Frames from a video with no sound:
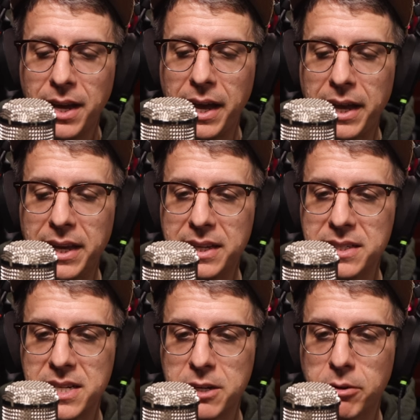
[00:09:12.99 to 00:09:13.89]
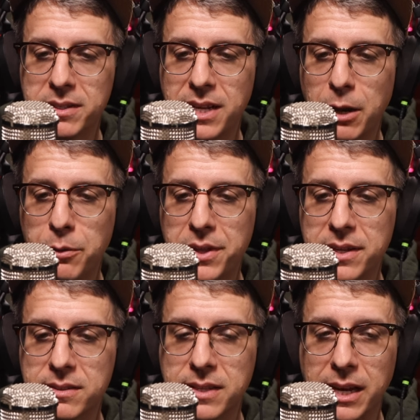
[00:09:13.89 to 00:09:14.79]
And here is how
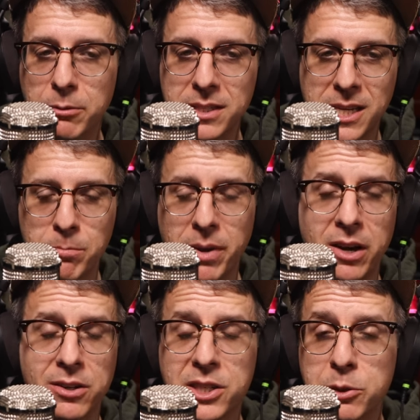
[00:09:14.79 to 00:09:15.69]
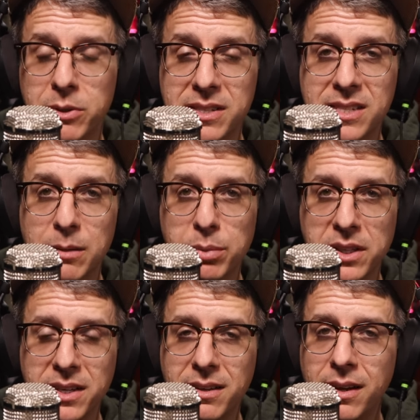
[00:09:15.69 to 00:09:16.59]
this sounds compared to its
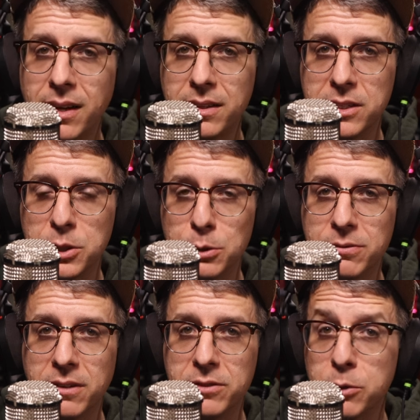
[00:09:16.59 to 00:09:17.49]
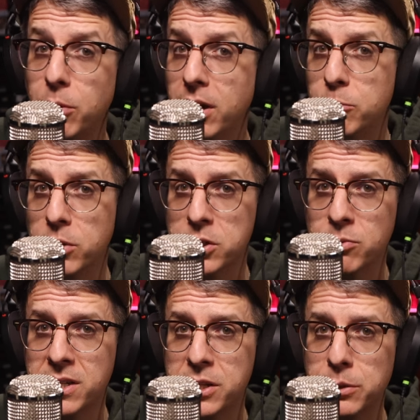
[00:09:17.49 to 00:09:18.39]
sibling, the 251. Which
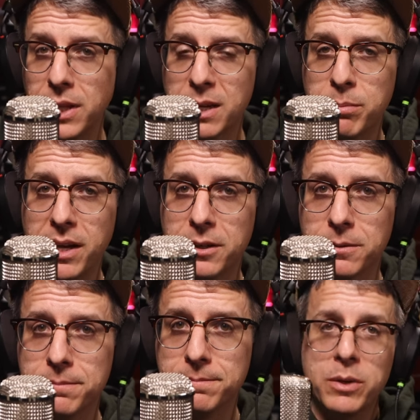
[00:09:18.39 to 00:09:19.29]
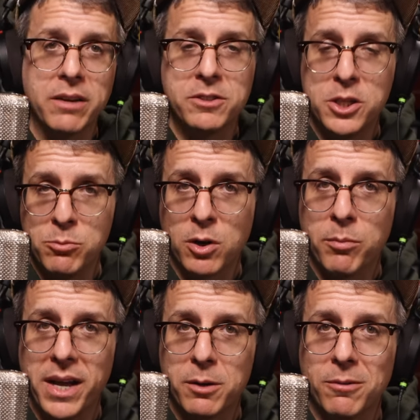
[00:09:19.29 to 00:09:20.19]
one do you like better? We have 2 more
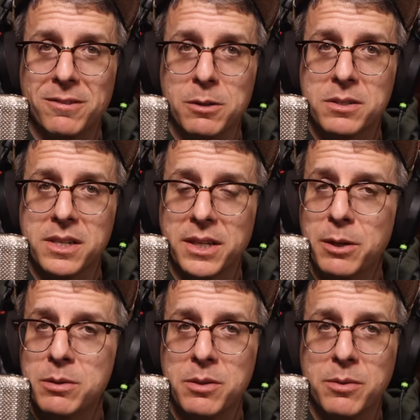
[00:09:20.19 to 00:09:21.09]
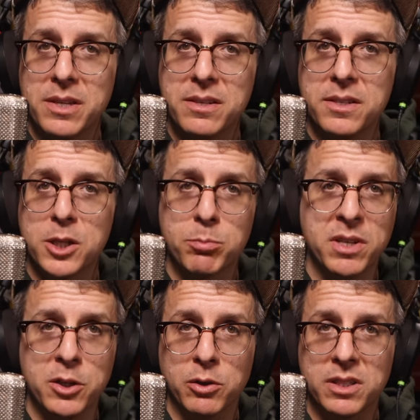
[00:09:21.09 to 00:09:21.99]
microphones to go, so this is your
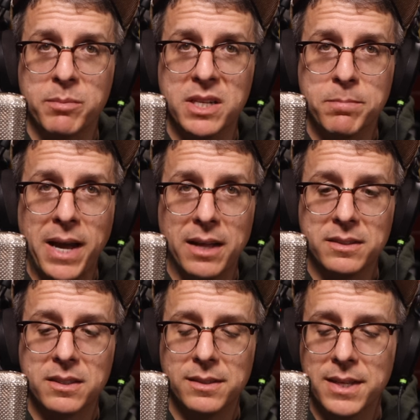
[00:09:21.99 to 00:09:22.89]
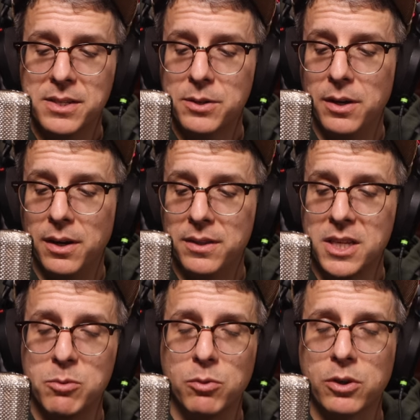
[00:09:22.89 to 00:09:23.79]
penultimate palate cleanser on
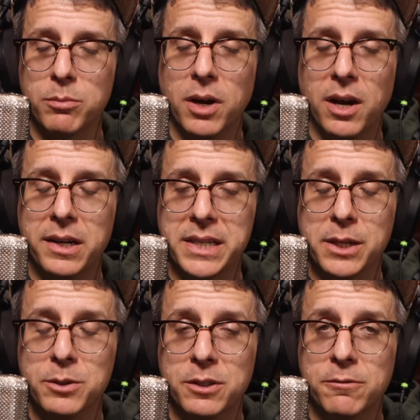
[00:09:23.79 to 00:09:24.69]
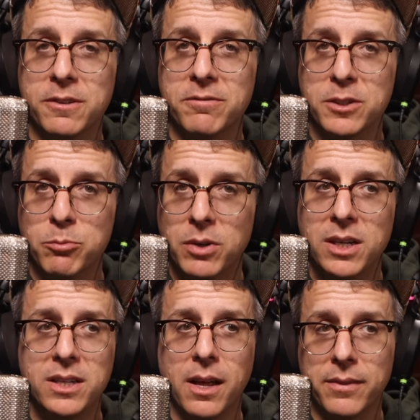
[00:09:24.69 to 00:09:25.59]
the Warm Audio
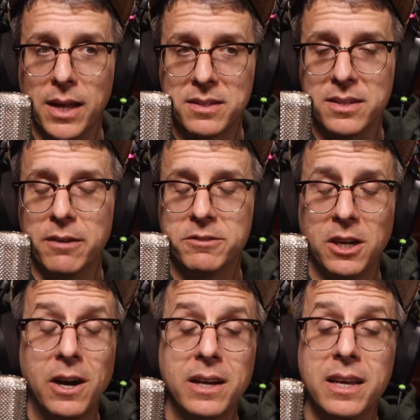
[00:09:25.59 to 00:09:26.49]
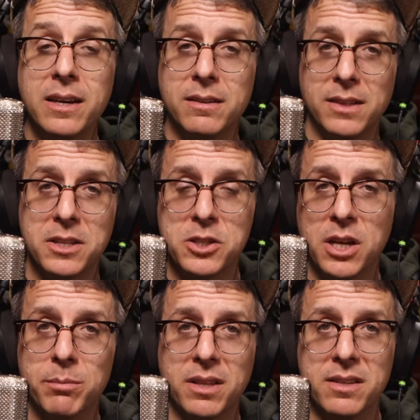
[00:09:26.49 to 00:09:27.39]
251. That's enough talking. Let's
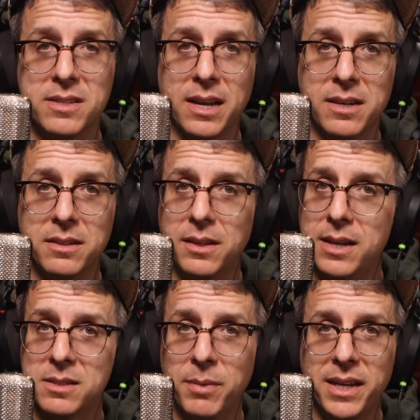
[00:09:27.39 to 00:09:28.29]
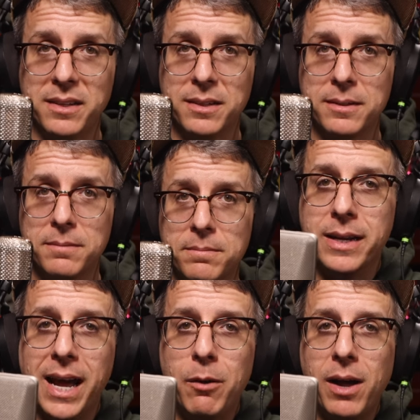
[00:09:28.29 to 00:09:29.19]
jump to the second to last mic.
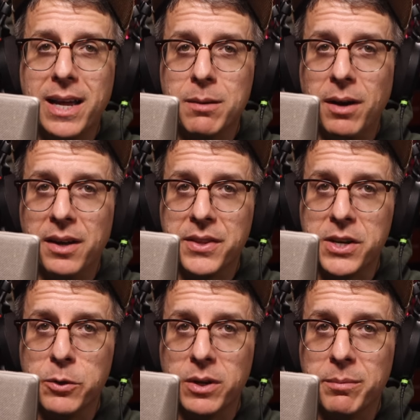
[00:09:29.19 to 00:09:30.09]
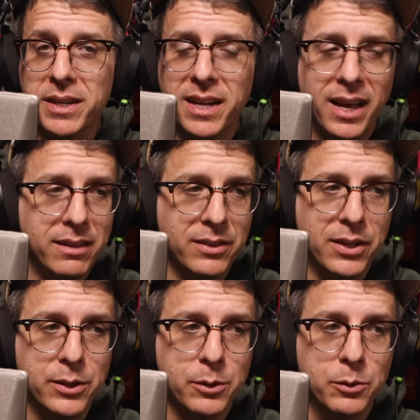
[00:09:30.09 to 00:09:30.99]
Now I am on the Neumann,
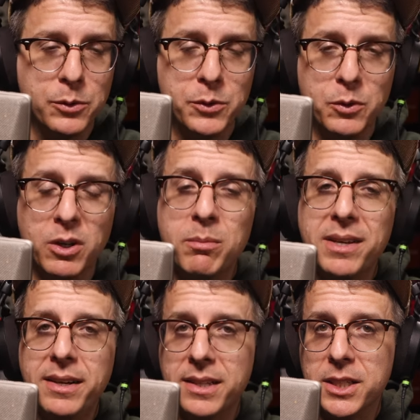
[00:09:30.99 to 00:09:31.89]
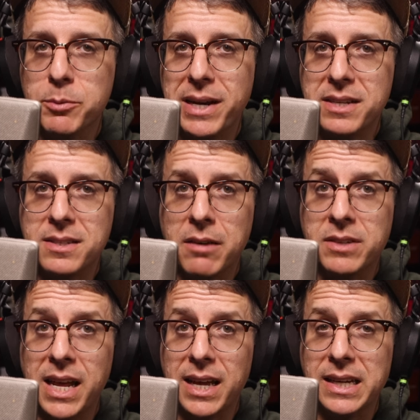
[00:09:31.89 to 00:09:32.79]
Neumann
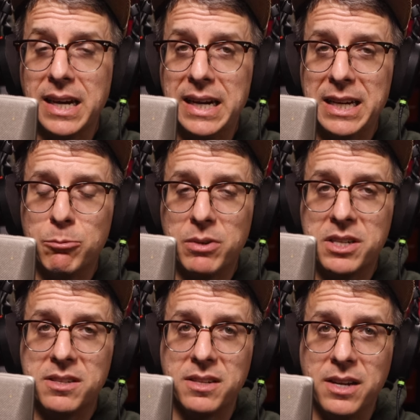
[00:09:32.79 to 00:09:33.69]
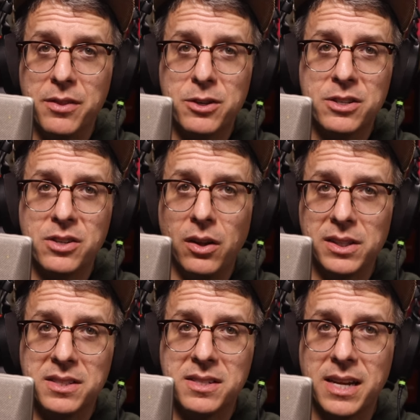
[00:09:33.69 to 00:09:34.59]
U87AI, which is another
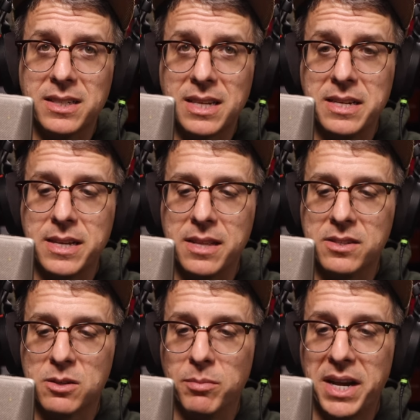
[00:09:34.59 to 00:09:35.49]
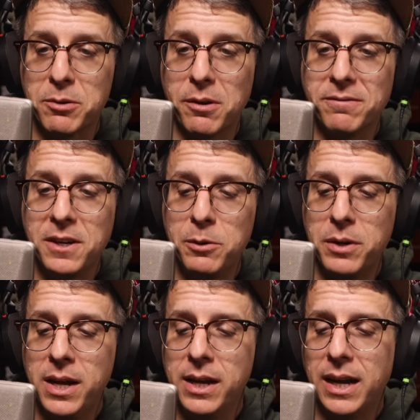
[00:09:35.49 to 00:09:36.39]
solid-state condenser microphone.
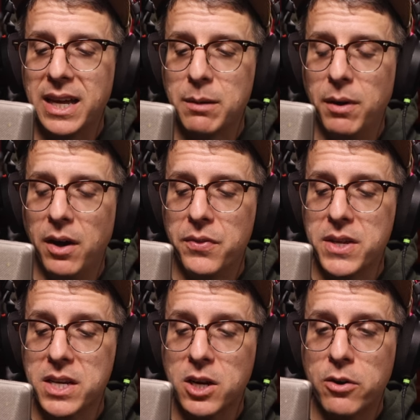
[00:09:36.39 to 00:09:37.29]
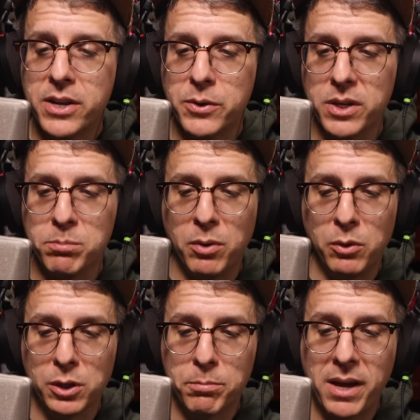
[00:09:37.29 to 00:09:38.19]
I am on the cardioid
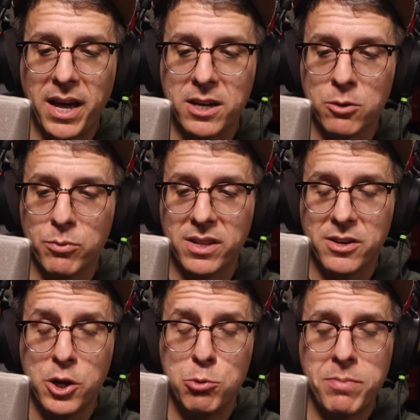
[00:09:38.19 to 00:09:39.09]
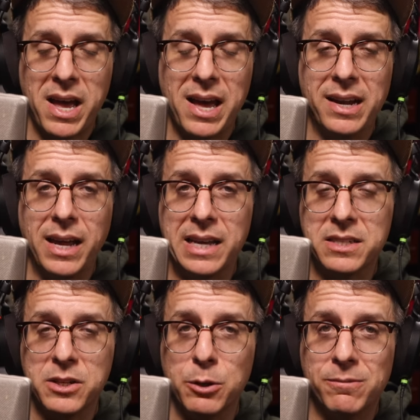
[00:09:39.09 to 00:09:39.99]
polar pattern with no pad and
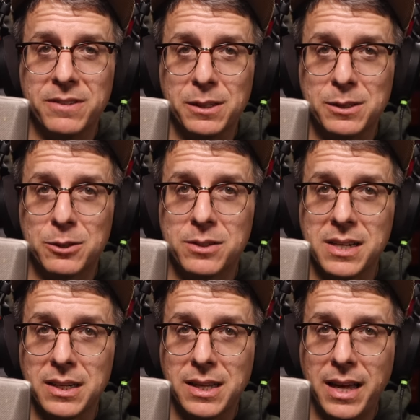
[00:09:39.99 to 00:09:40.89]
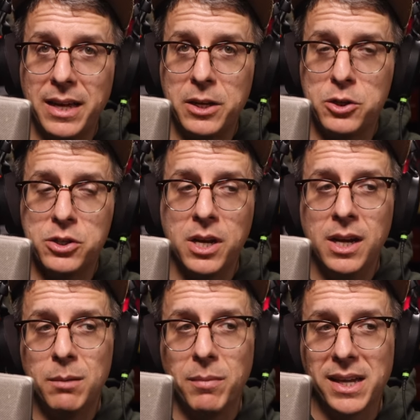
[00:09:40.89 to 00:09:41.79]
no filters engaged.
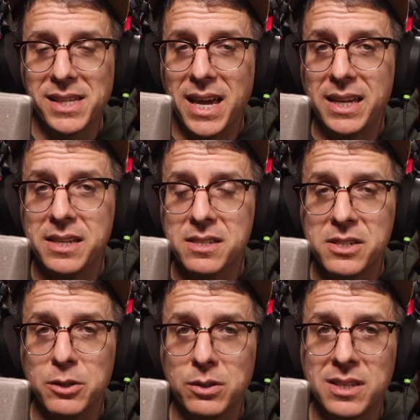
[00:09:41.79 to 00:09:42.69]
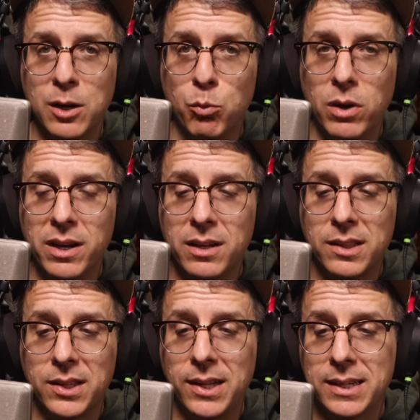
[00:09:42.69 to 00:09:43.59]
My gain is still set at 1
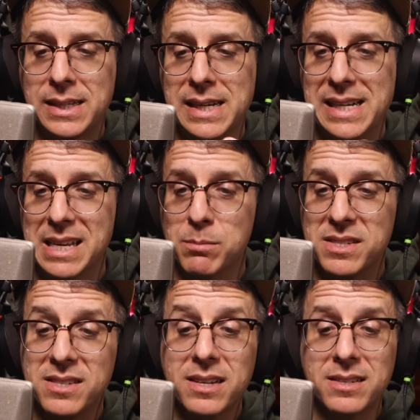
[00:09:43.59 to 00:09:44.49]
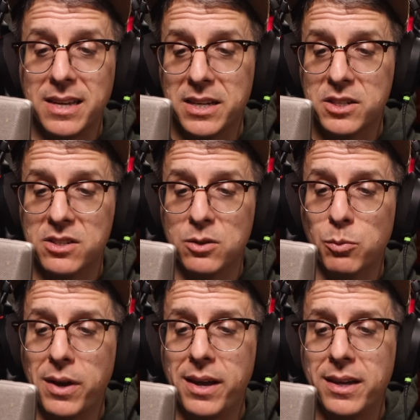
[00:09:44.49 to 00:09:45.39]
o'clock. I am 6 inches
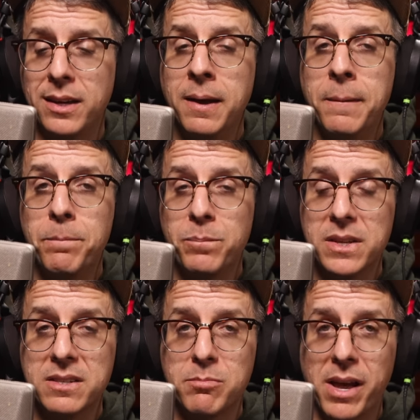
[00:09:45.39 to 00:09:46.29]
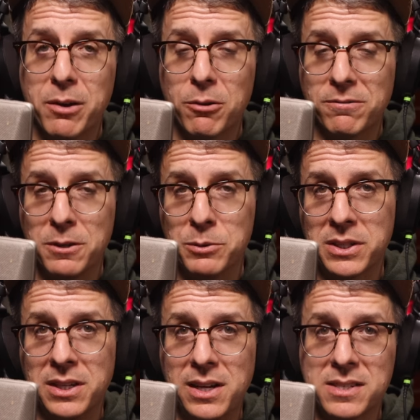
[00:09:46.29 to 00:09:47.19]
away. This microphone
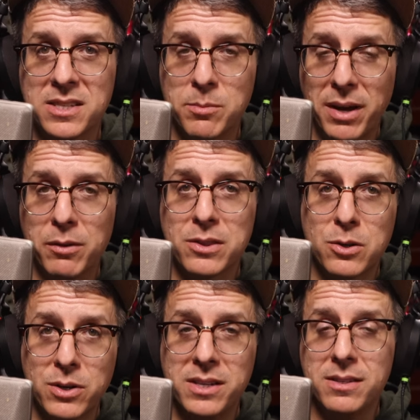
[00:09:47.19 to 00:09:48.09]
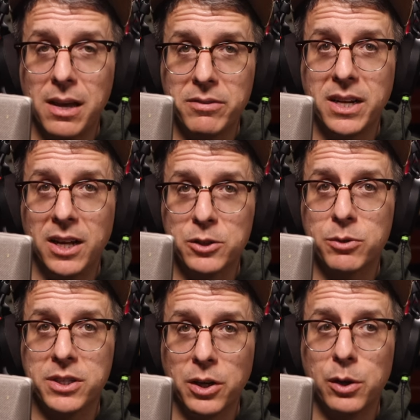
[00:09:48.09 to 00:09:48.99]
costs about
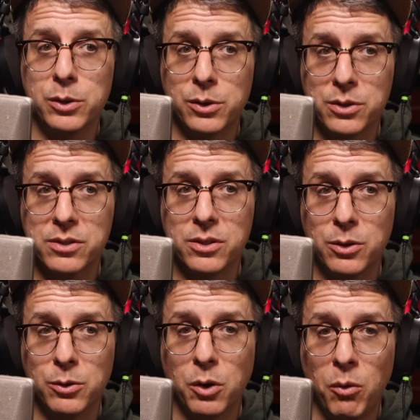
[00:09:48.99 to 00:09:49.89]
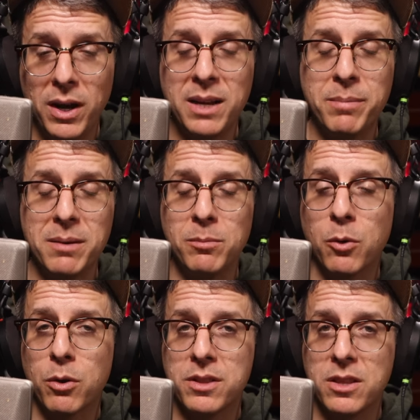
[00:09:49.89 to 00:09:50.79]
$3,700, so quite a bit
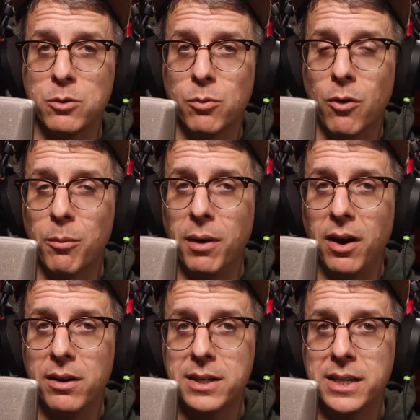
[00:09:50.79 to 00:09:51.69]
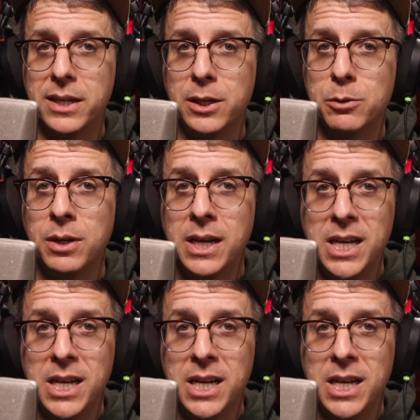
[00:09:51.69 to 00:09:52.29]
more than the Warm Audio.